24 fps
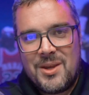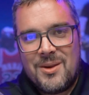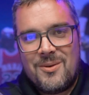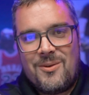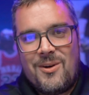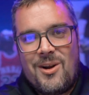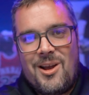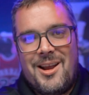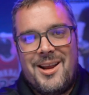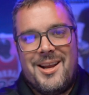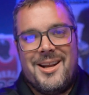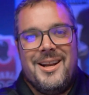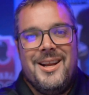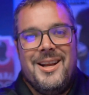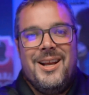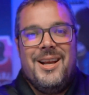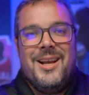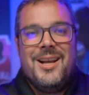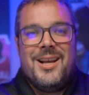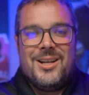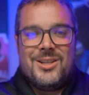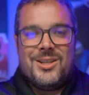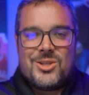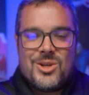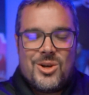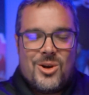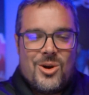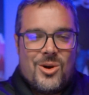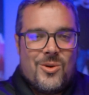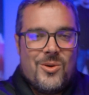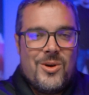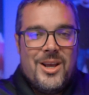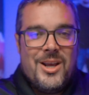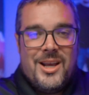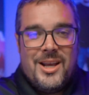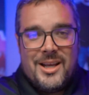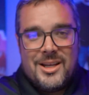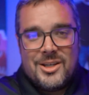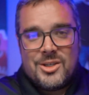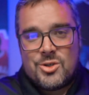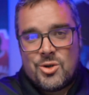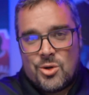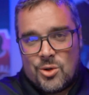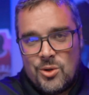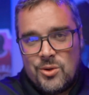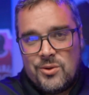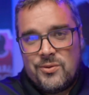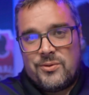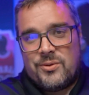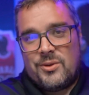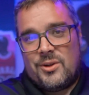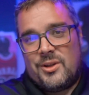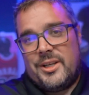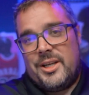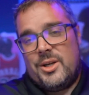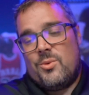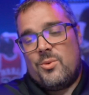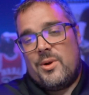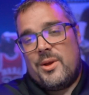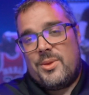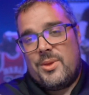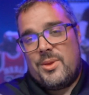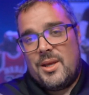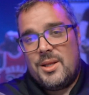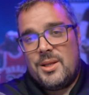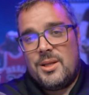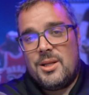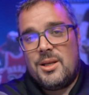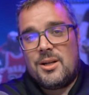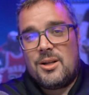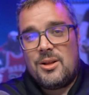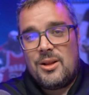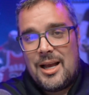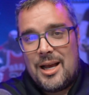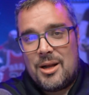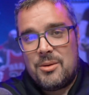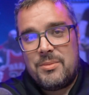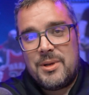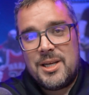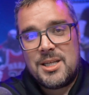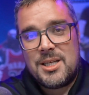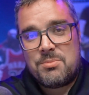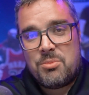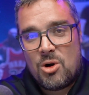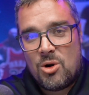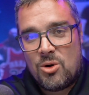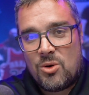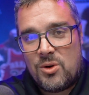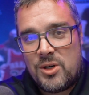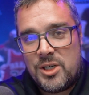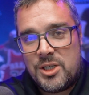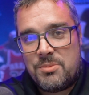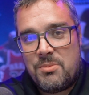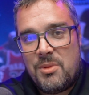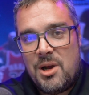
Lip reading: right? And so truthfully, within the cloud-based brokerage